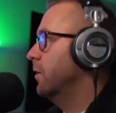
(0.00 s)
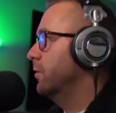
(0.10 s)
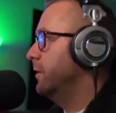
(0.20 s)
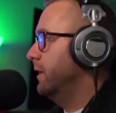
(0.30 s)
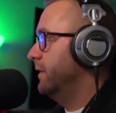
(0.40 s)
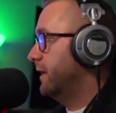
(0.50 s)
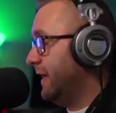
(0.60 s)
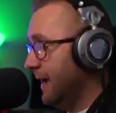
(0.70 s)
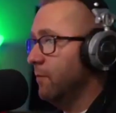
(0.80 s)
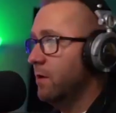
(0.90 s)
So the
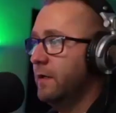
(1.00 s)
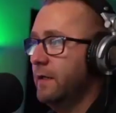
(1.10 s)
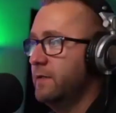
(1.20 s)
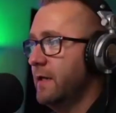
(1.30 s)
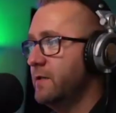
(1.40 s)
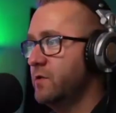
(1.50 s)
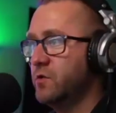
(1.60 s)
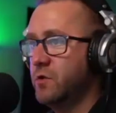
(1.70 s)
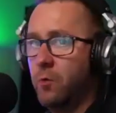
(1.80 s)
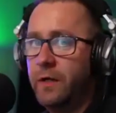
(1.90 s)
camera is a
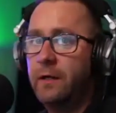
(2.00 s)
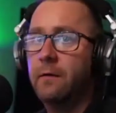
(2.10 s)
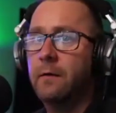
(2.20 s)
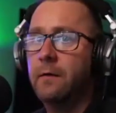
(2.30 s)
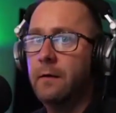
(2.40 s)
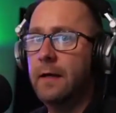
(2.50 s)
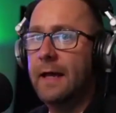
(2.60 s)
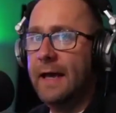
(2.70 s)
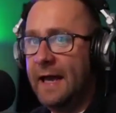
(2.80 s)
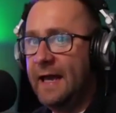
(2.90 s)
Sony
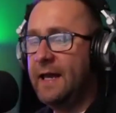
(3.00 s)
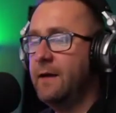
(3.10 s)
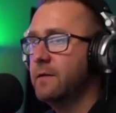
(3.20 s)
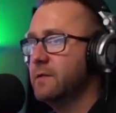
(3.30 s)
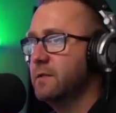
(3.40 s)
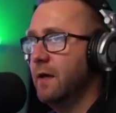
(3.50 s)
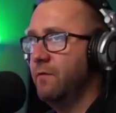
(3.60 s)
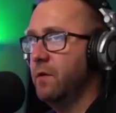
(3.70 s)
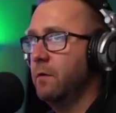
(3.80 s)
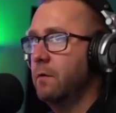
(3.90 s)

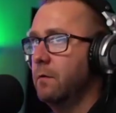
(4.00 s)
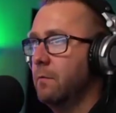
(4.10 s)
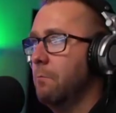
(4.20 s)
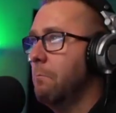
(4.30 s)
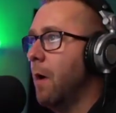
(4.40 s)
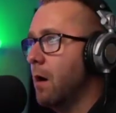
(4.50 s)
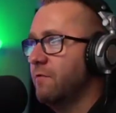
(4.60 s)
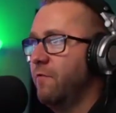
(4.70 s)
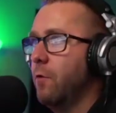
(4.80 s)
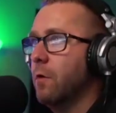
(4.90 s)
A7 Mark
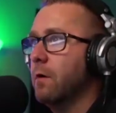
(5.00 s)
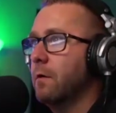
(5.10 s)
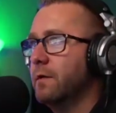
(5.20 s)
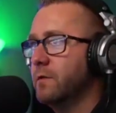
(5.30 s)
IV.